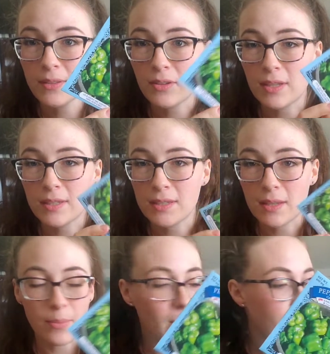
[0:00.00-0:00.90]
So this is
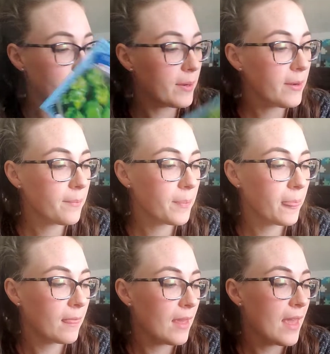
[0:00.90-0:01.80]
a bell pepper.
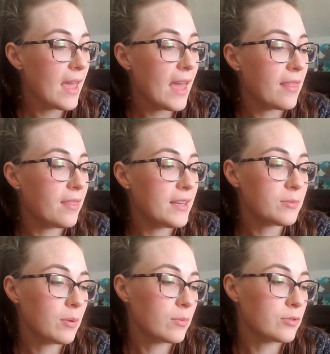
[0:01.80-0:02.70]
And this
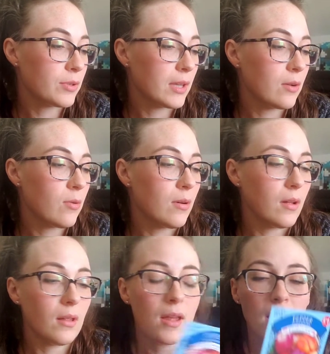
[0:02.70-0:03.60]
one was really
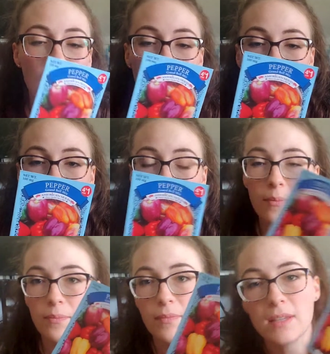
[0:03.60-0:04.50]
cool.
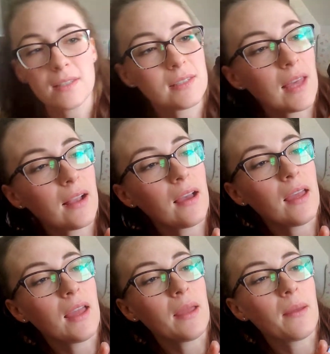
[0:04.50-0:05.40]
This is like
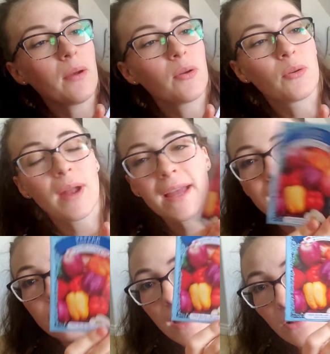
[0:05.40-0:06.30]
a
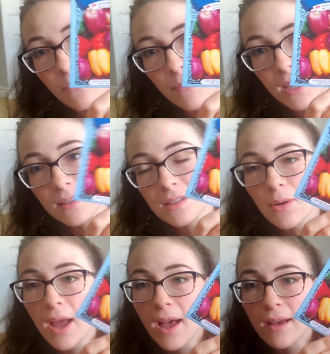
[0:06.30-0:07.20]
grand bell mix, so
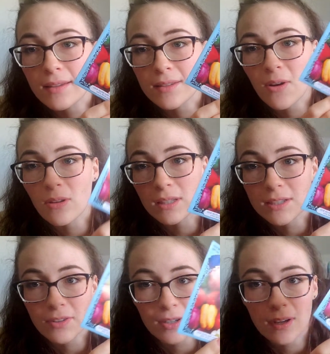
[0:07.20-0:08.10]
it has all the
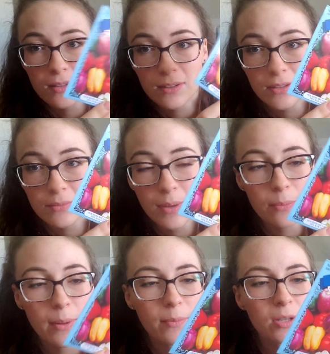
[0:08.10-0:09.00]
different colored bell
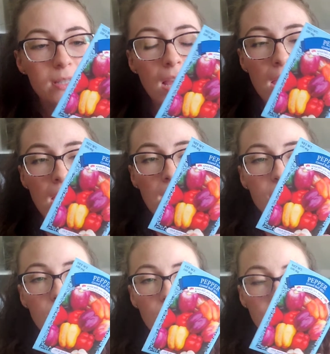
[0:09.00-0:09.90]
peppers.
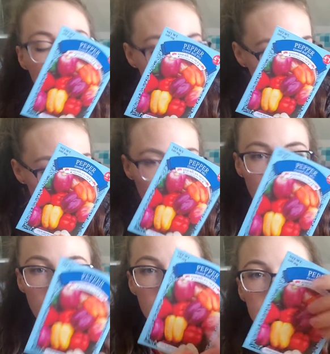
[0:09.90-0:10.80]
So you might
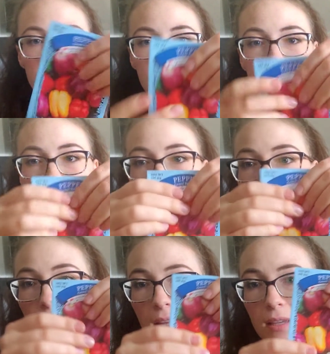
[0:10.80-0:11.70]
notice some
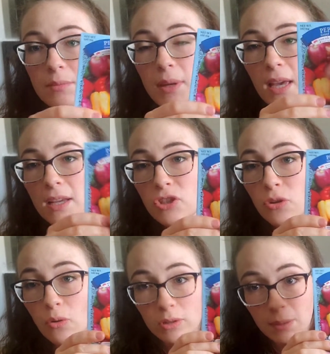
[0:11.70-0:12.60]
of these, because
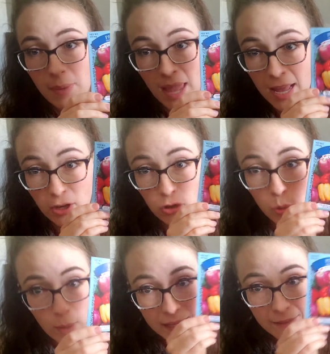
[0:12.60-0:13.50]
you're only paying
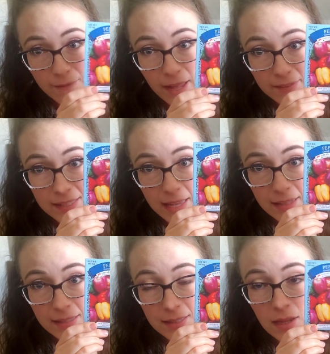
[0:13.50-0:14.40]
25
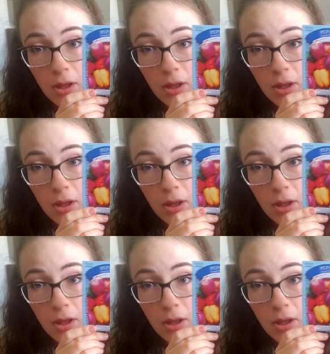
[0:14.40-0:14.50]
cents